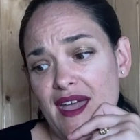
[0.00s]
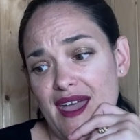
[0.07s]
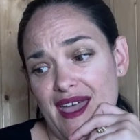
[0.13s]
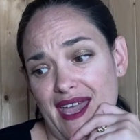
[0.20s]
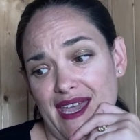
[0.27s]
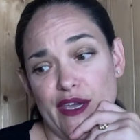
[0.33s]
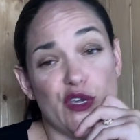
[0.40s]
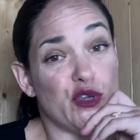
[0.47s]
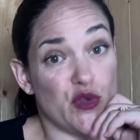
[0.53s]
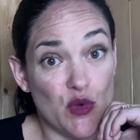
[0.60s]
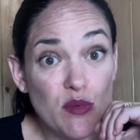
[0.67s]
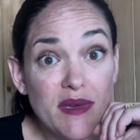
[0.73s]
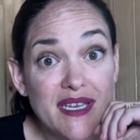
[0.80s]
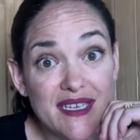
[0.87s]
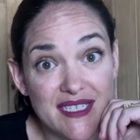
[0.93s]
A
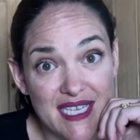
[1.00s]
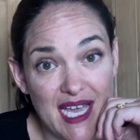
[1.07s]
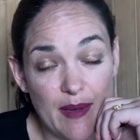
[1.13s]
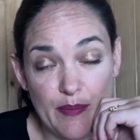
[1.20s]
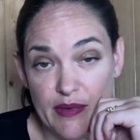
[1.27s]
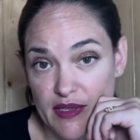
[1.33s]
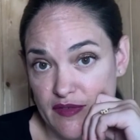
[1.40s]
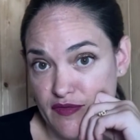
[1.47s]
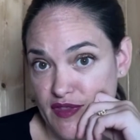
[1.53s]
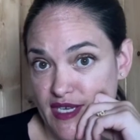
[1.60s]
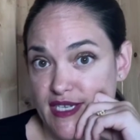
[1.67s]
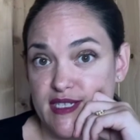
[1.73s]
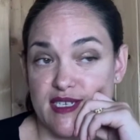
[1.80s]
human example of this,